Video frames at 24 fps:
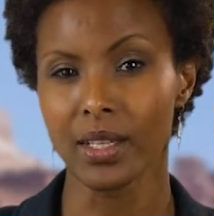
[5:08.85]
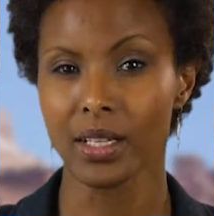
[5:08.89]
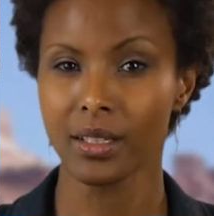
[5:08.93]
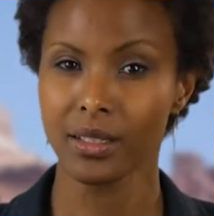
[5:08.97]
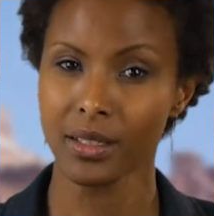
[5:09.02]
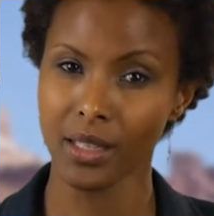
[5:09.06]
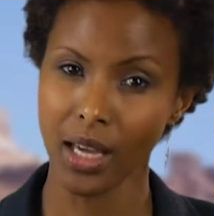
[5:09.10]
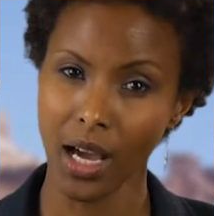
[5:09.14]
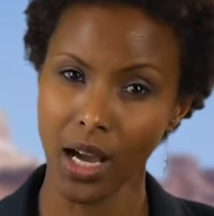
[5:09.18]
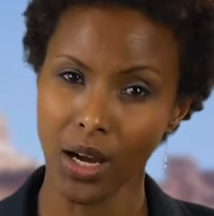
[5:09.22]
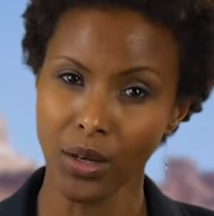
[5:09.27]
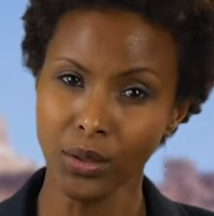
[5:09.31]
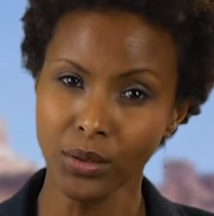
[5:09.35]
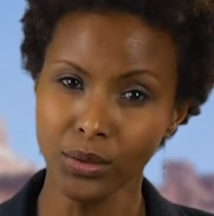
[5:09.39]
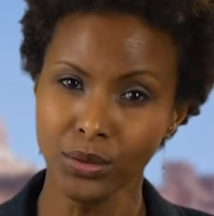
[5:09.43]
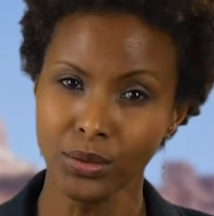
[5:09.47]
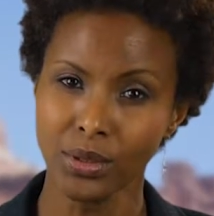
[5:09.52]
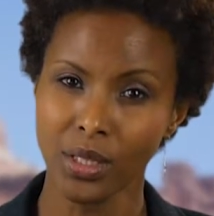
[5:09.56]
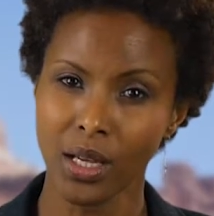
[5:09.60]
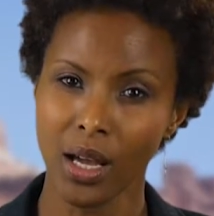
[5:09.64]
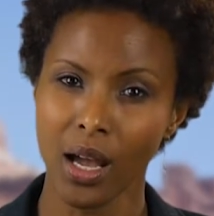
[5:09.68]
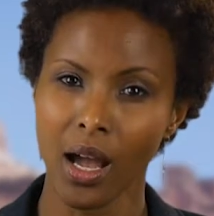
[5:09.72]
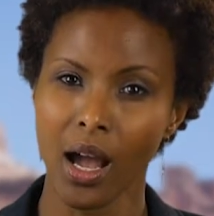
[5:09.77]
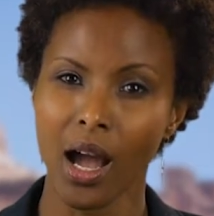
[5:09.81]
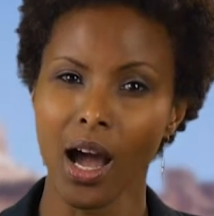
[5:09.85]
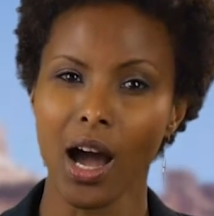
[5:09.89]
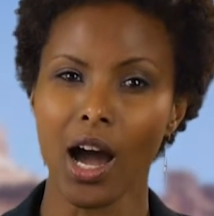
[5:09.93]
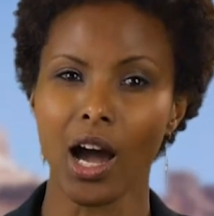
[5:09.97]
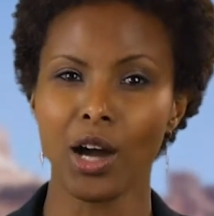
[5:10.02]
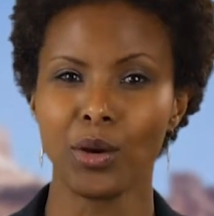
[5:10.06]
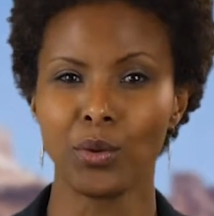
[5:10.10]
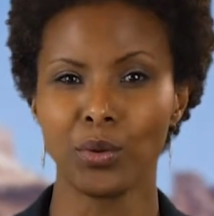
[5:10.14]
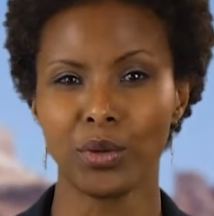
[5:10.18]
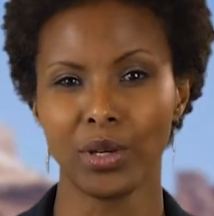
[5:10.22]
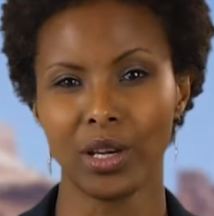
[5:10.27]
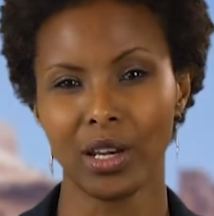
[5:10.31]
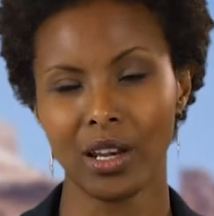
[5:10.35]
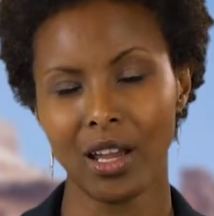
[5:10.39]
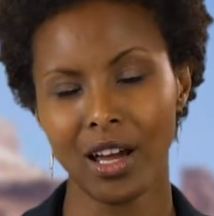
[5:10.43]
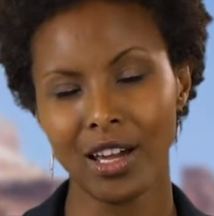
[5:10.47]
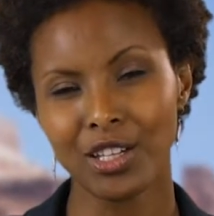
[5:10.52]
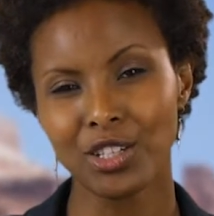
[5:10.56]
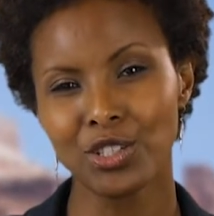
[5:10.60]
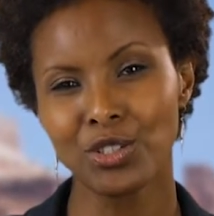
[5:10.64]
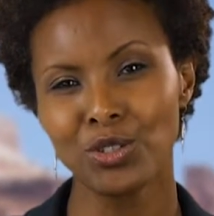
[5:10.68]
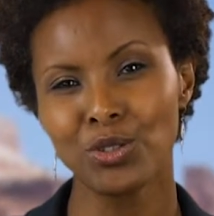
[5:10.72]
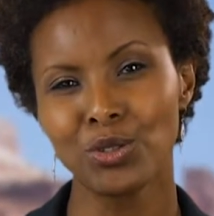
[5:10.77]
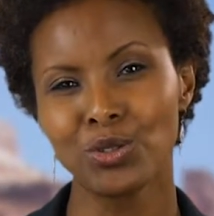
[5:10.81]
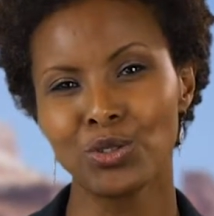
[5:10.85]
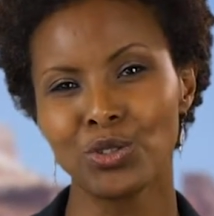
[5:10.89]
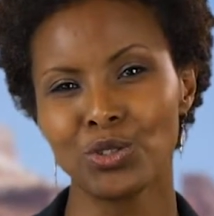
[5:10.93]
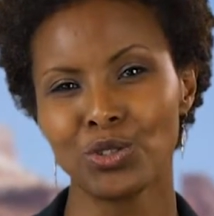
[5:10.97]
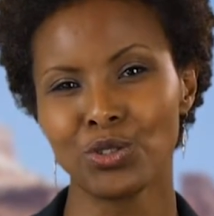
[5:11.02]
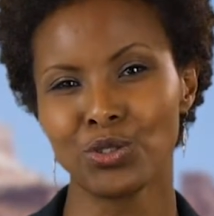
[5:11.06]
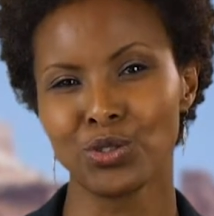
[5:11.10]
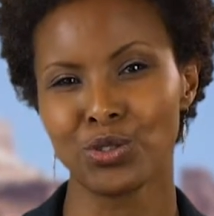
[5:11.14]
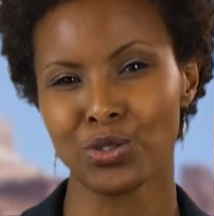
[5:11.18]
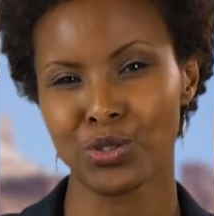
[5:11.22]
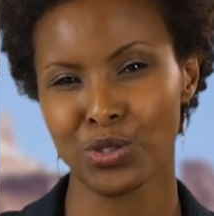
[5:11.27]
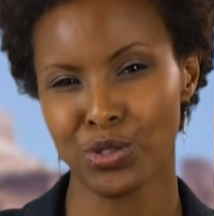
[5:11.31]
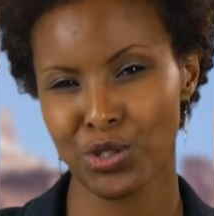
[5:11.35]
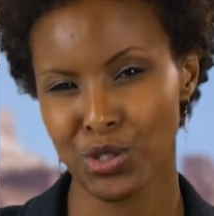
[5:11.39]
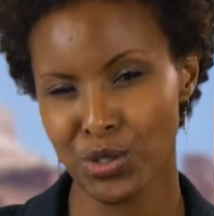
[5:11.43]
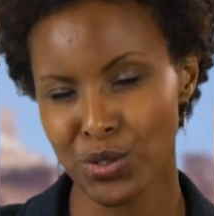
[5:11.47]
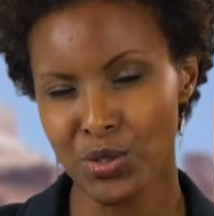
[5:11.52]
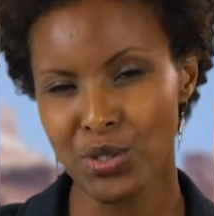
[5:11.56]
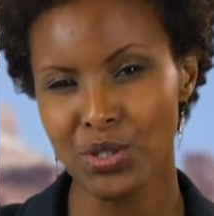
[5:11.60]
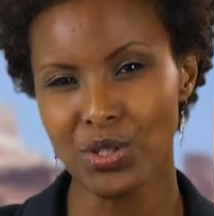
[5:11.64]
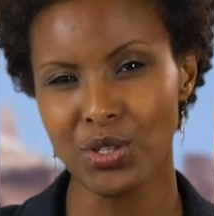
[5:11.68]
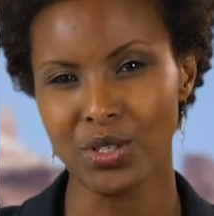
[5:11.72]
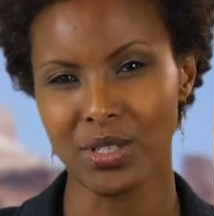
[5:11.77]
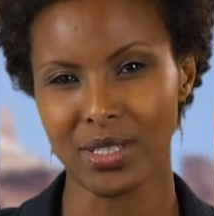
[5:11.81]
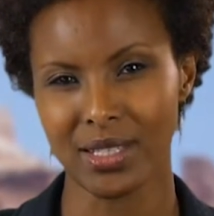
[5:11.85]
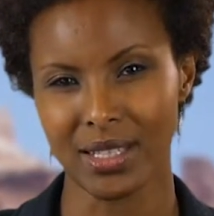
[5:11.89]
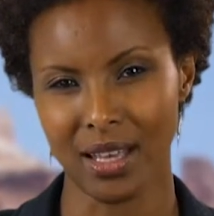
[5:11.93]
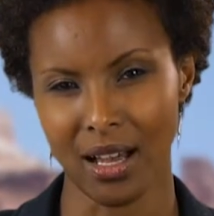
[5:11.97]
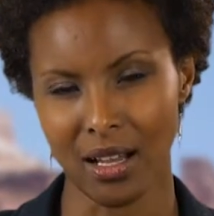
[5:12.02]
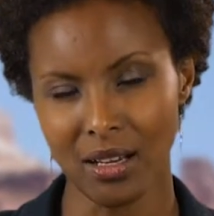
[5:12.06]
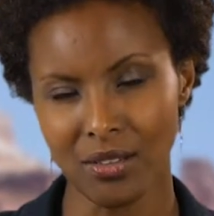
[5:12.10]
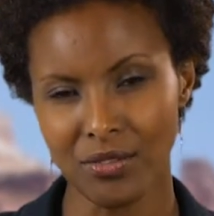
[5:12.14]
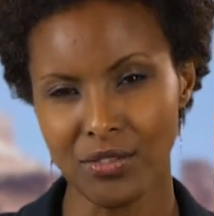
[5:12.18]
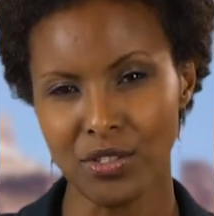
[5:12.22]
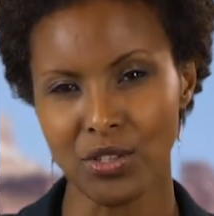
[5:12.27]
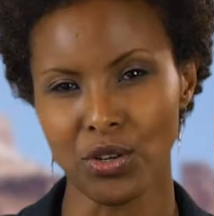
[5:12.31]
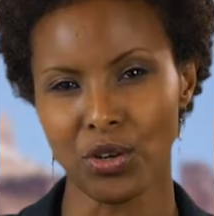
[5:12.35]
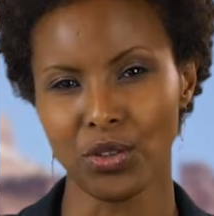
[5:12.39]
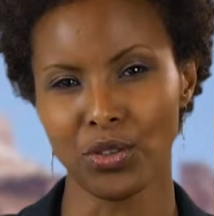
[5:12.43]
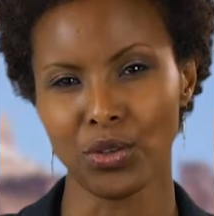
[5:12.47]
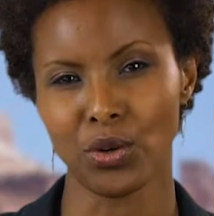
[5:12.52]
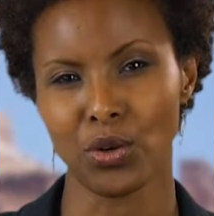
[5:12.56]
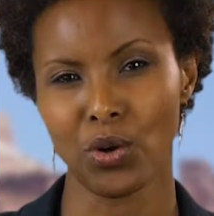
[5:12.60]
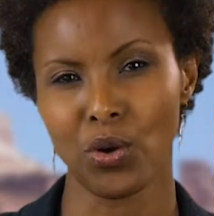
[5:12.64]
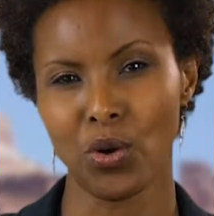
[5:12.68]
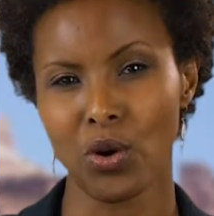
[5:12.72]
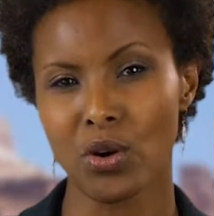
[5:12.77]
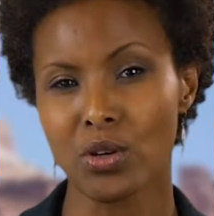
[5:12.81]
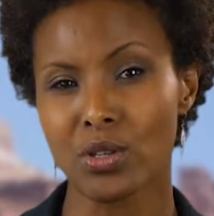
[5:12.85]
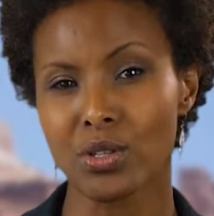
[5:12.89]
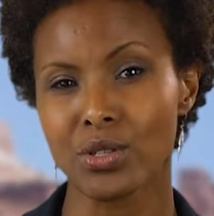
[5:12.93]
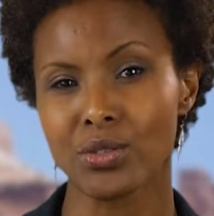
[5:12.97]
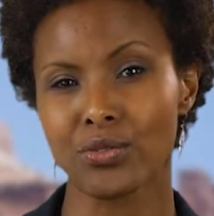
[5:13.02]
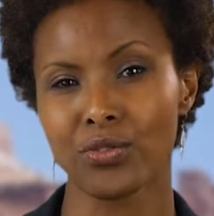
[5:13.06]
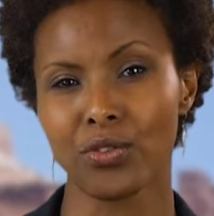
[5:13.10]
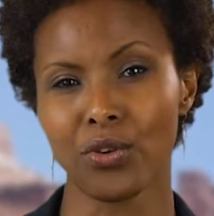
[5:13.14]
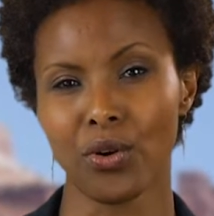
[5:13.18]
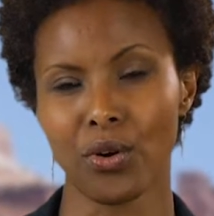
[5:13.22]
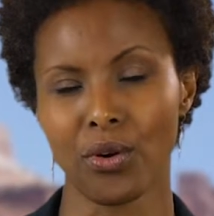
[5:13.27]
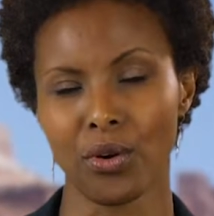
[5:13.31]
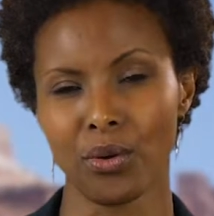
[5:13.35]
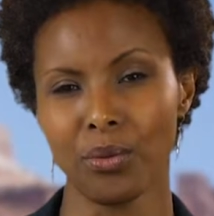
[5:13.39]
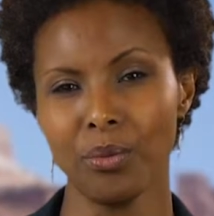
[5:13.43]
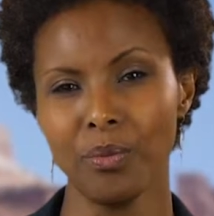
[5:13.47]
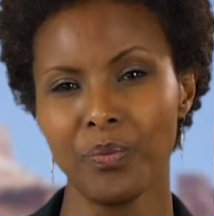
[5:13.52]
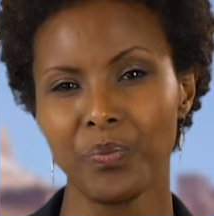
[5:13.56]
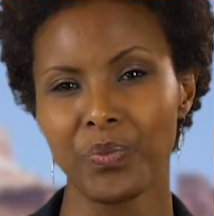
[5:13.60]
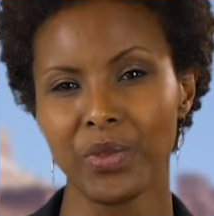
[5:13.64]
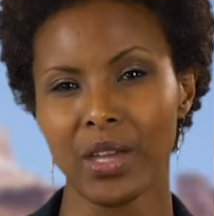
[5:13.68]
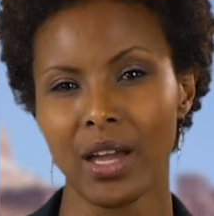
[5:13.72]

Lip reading: Now, I would like you to introduce yourselves on the course forum